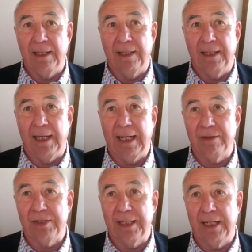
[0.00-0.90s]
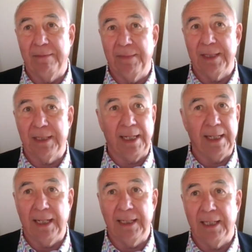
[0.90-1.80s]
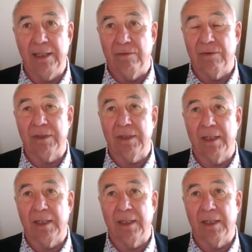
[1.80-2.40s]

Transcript: the housing numbers, and I don't,